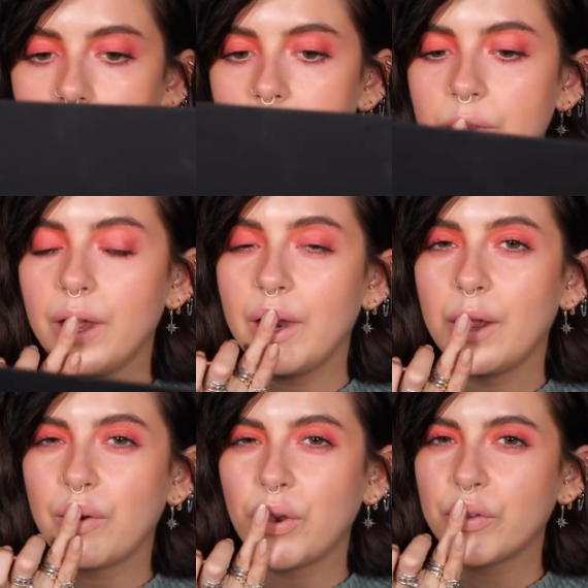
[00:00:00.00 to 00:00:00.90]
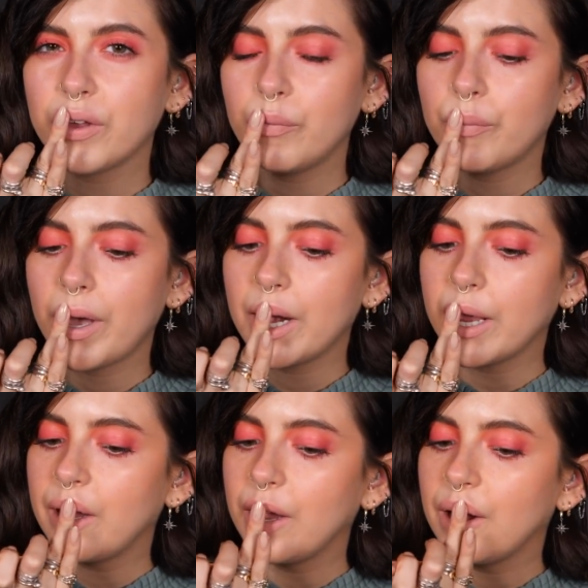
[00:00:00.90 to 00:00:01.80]
And then I'm just gonna pat
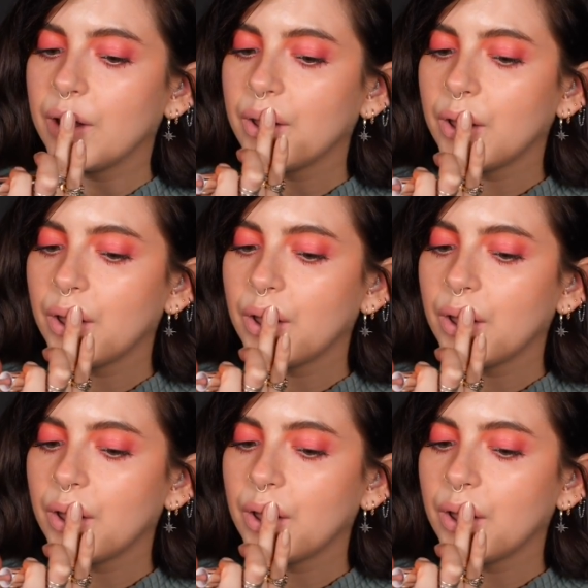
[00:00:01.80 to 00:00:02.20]
it in